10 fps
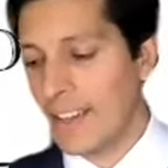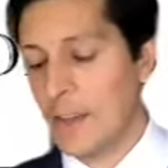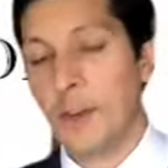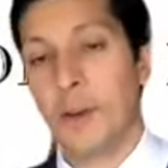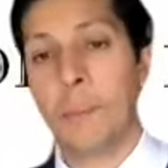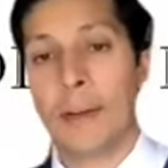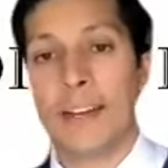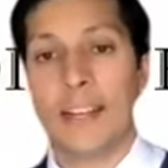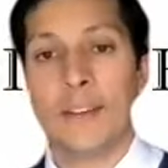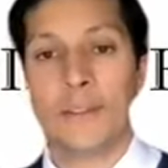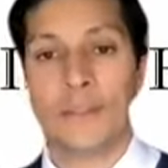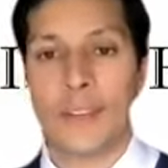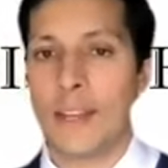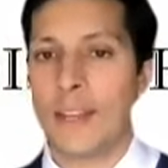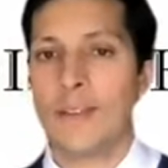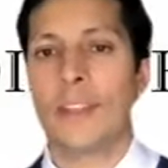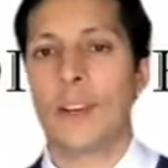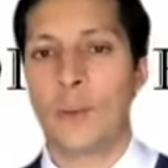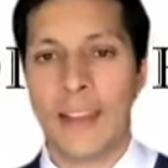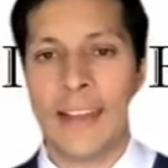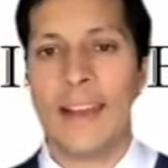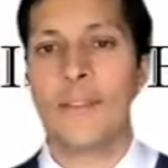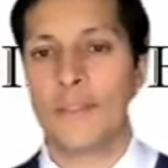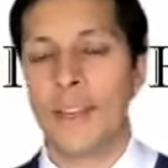But if they don't have